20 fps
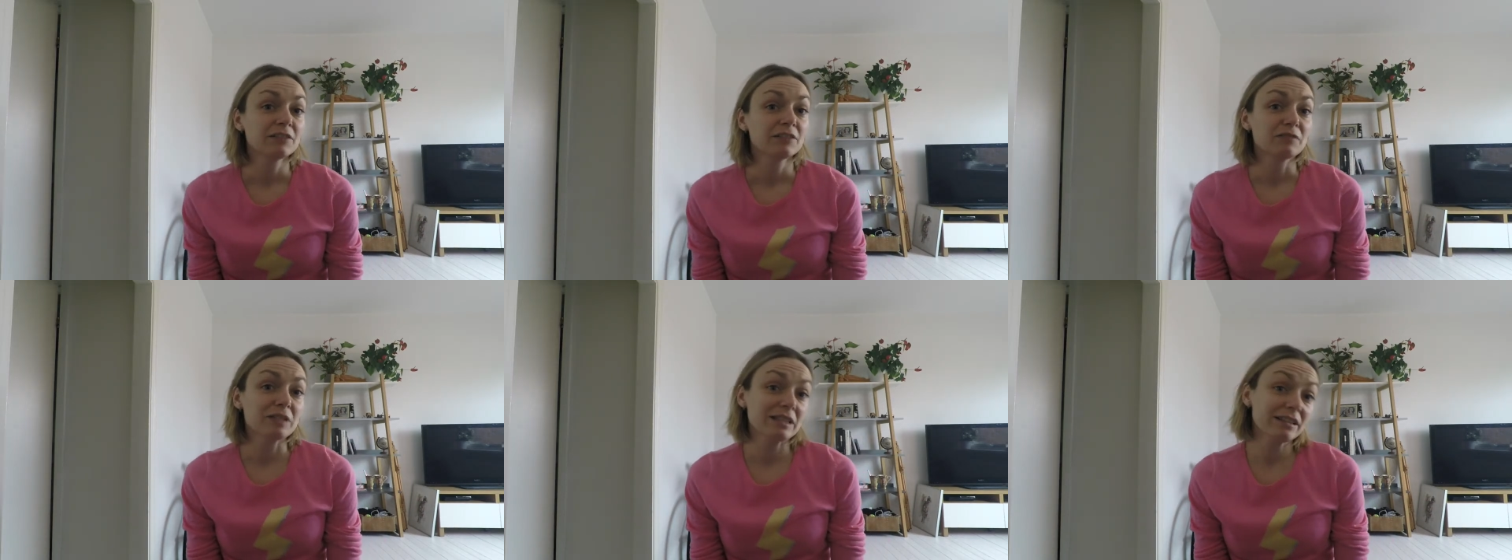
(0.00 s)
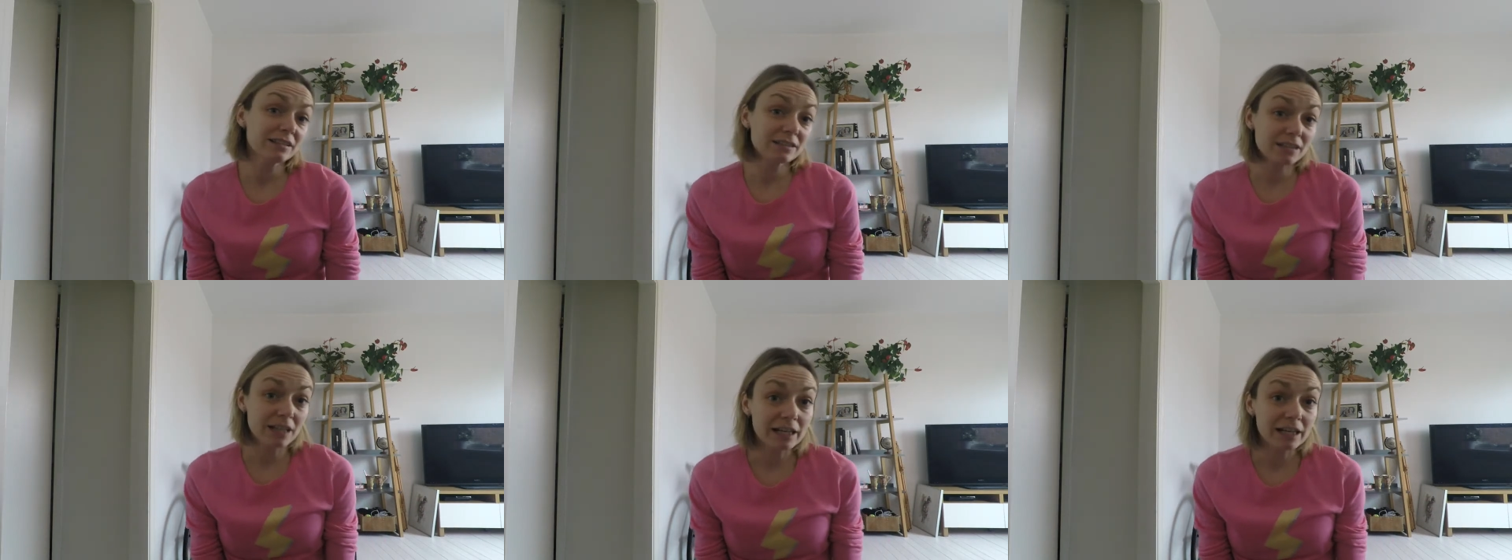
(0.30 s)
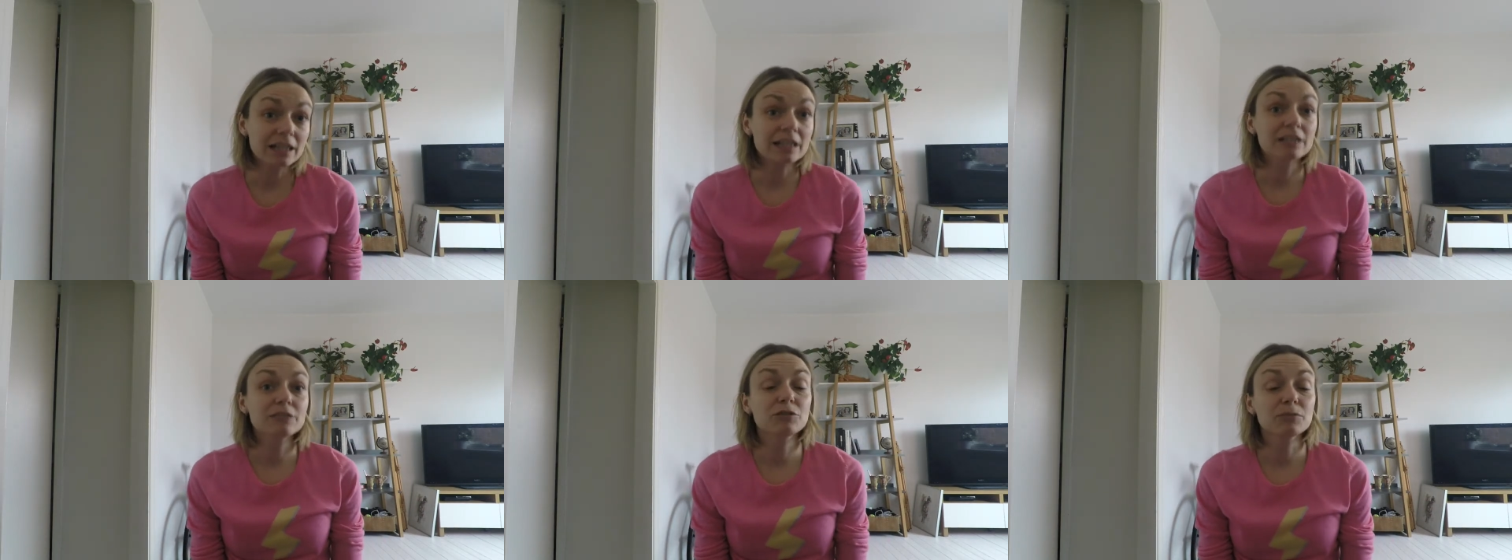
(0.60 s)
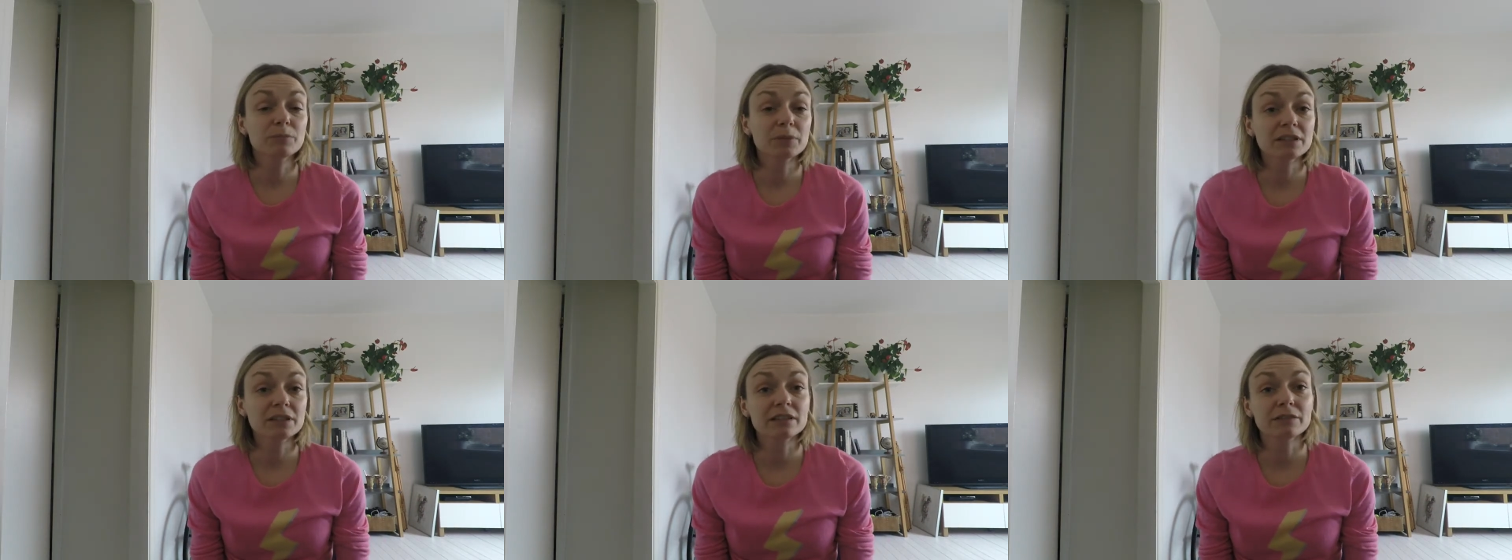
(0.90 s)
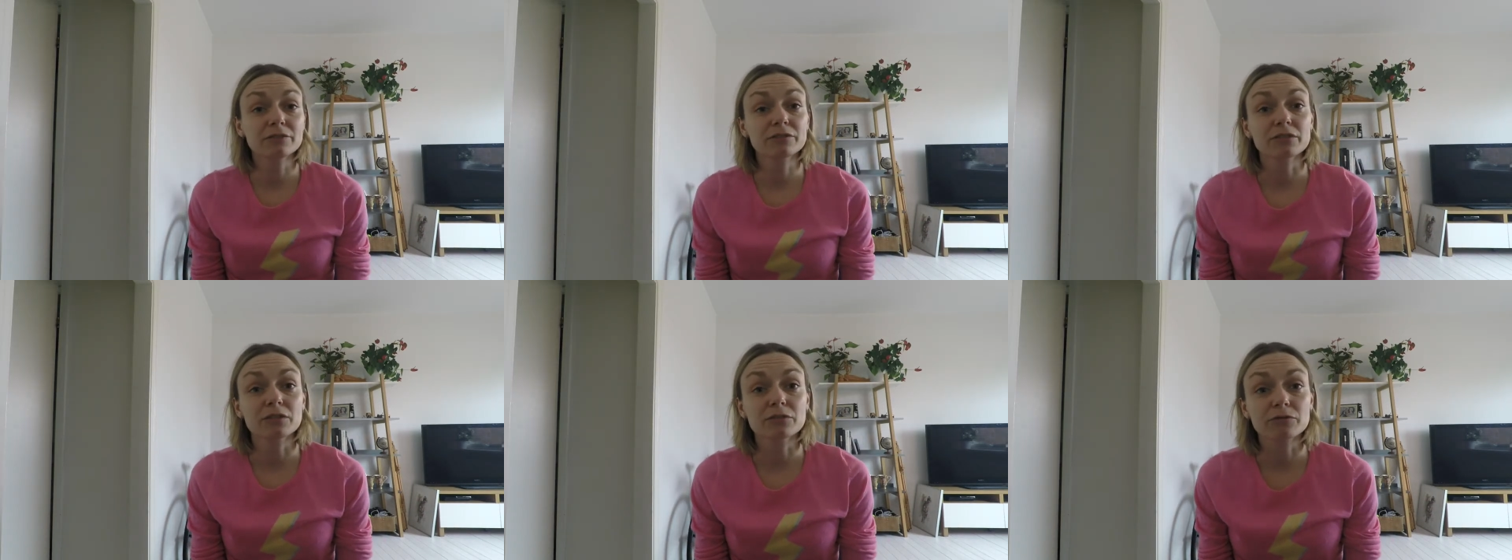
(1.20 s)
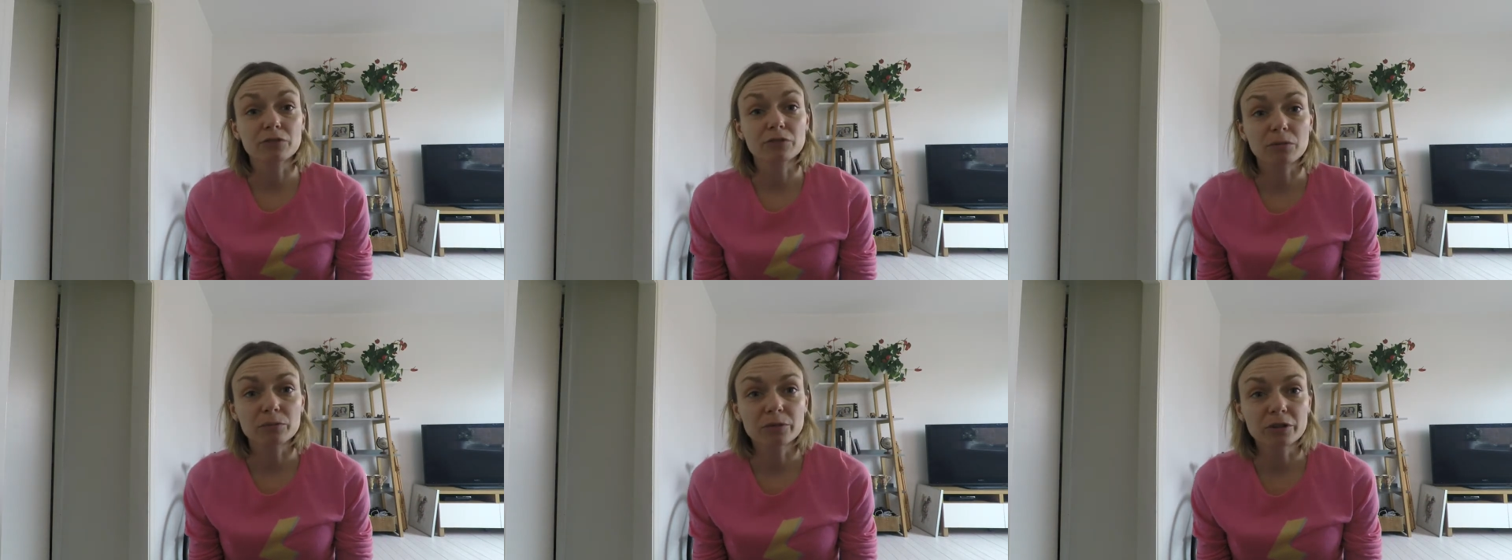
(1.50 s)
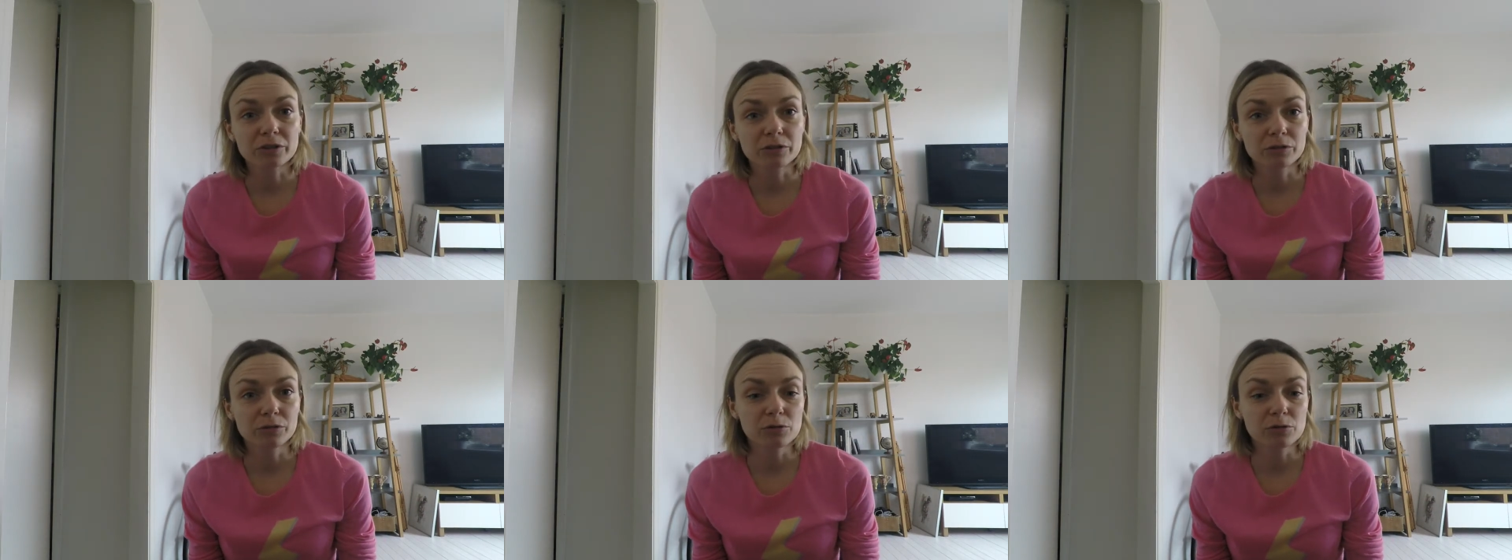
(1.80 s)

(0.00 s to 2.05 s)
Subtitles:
This is likely to be different from your